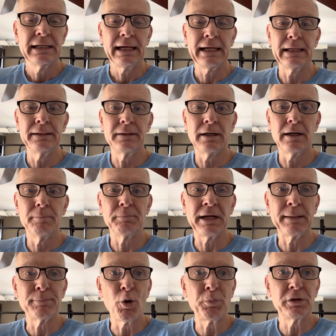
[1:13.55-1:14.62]
And, um, and
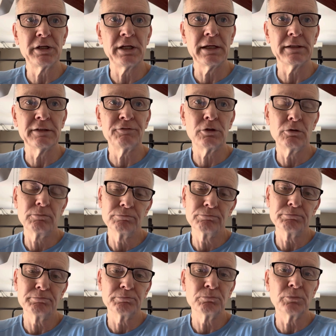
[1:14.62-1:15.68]
I'm hoping that if you
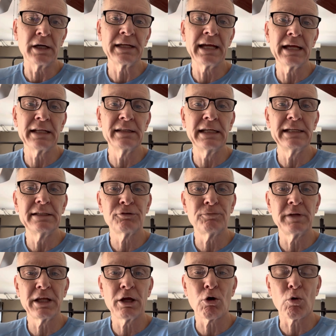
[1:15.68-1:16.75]
again need this
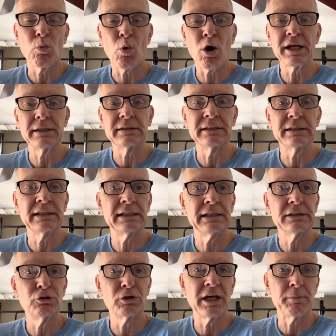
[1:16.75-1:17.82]
video or want it, uh,
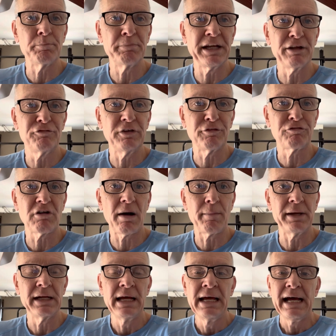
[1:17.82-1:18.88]
you'll get benefit from it.